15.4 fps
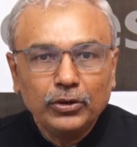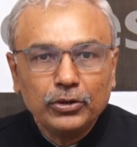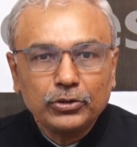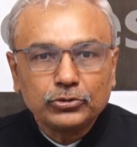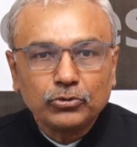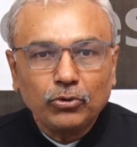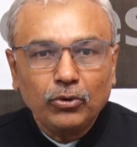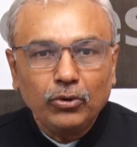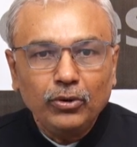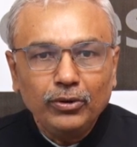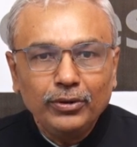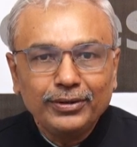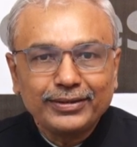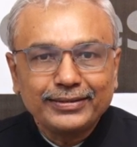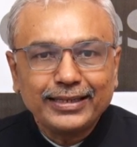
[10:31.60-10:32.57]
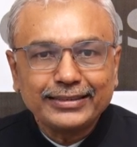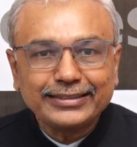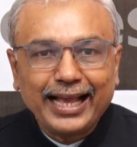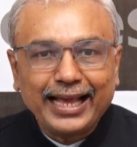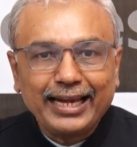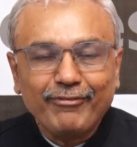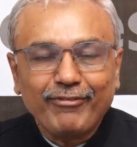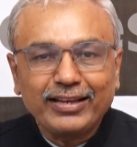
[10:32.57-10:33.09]
So the
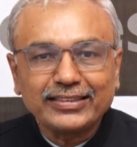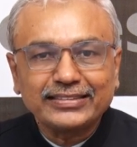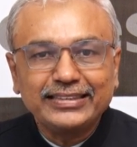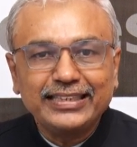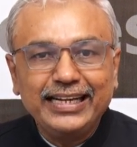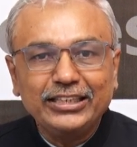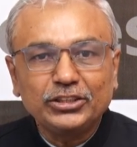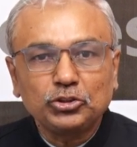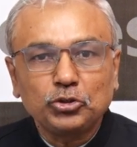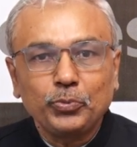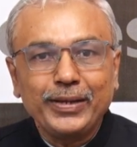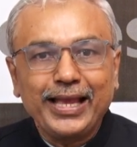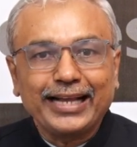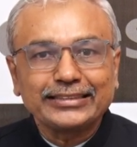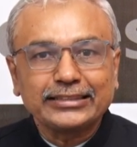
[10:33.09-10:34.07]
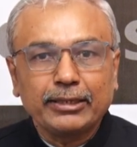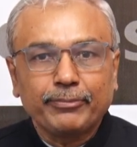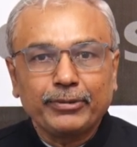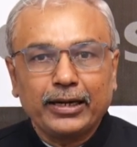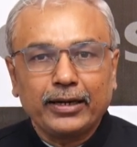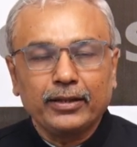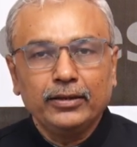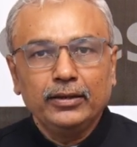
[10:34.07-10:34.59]
sacrifice needs to be
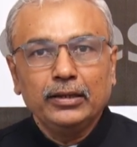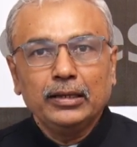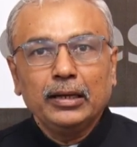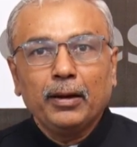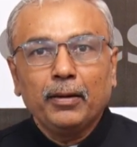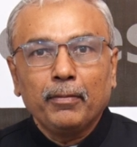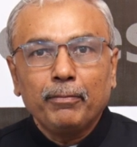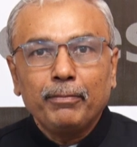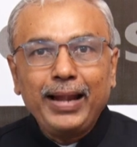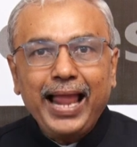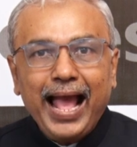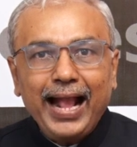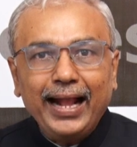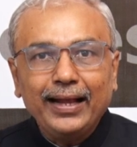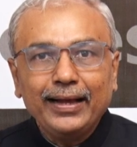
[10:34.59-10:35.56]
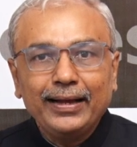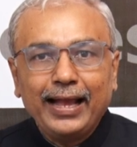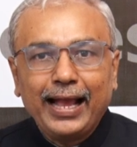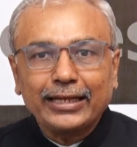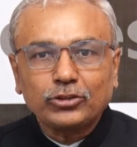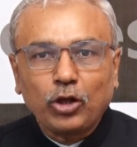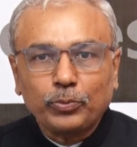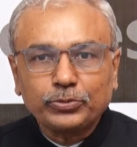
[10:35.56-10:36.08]
accepted. Black
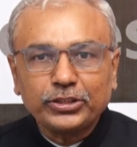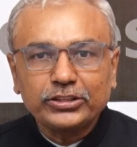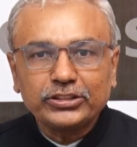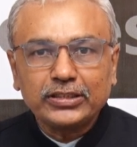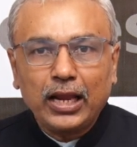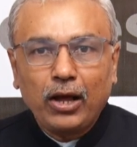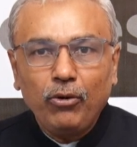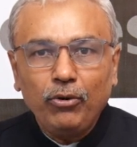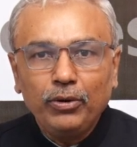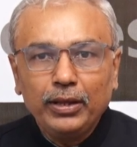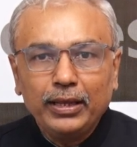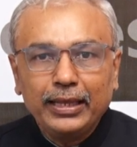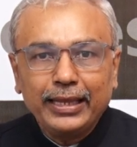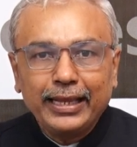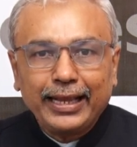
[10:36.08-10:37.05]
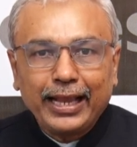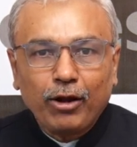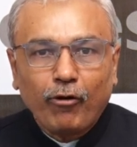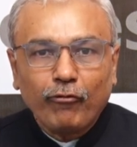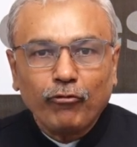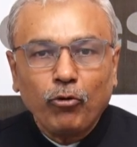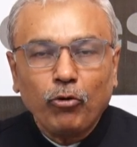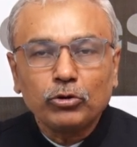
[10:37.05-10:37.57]
has options now. He can
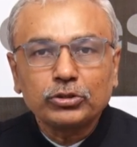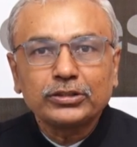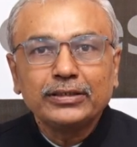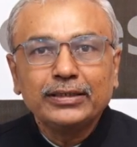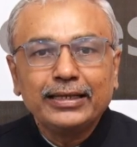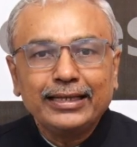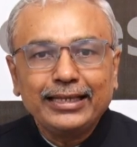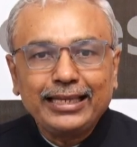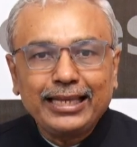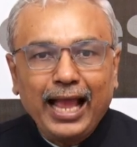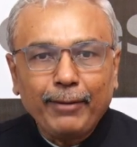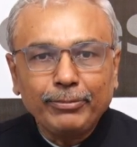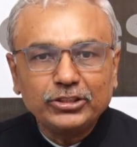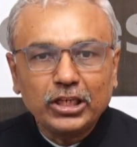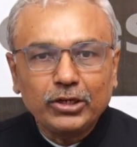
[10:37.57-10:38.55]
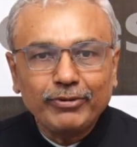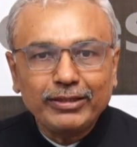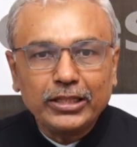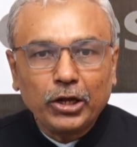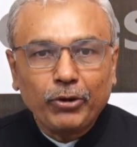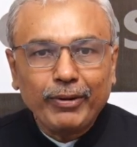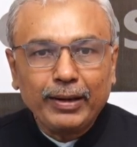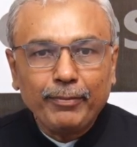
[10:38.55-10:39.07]
of course capture with
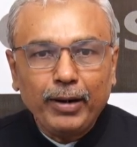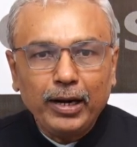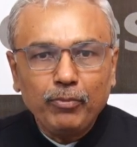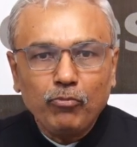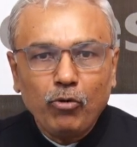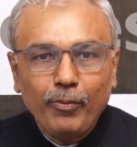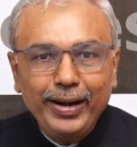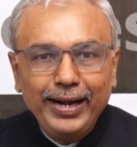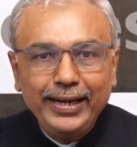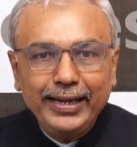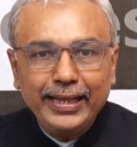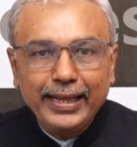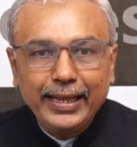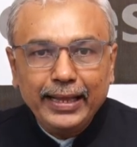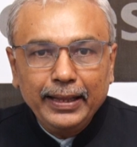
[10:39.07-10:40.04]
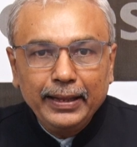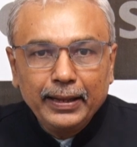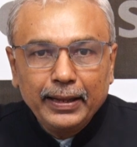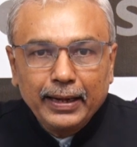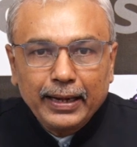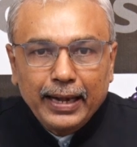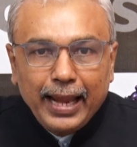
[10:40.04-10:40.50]
the queen, but moment he